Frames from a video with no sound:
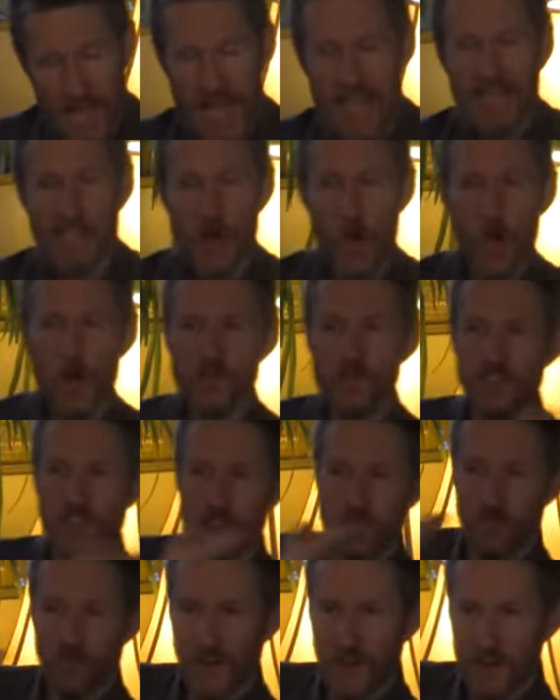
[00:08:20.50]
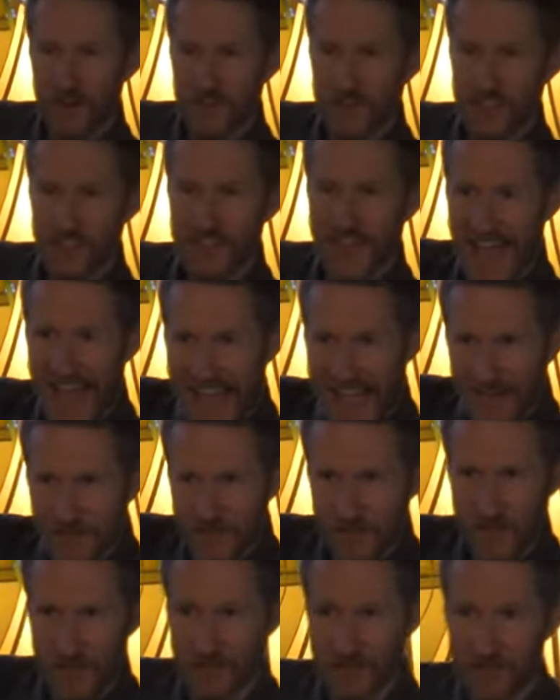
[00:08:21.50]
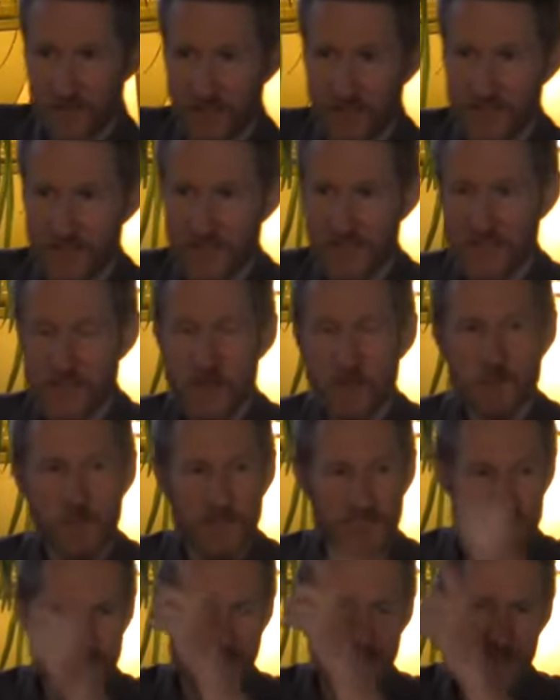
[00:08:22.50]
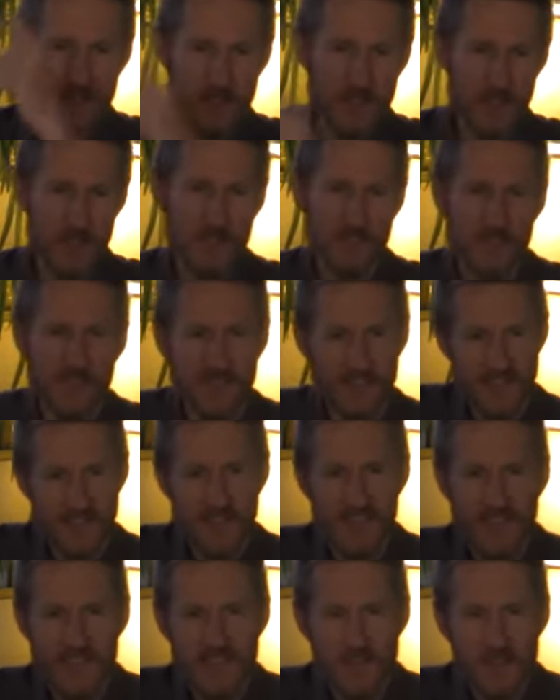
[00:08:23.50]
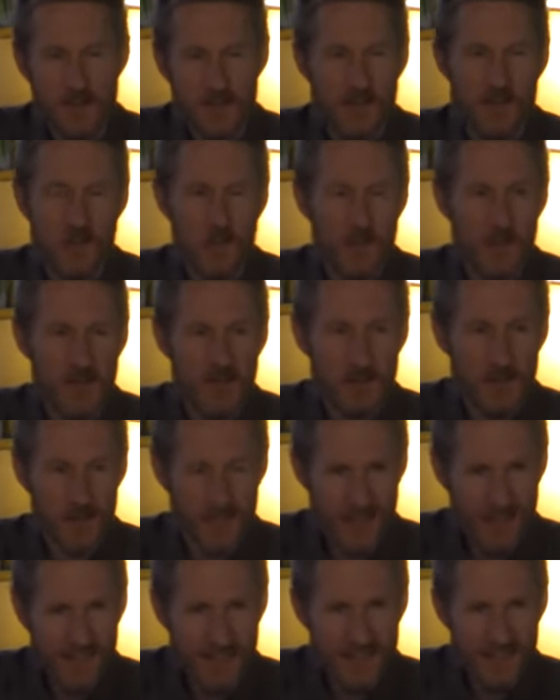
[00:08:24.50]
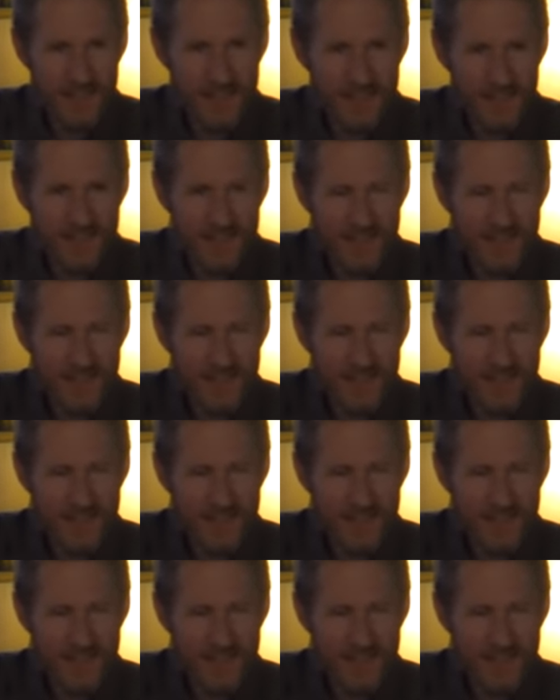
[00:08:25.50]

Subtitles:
And he calls these Pharisees actors. They're pretenders. They're not the real thing.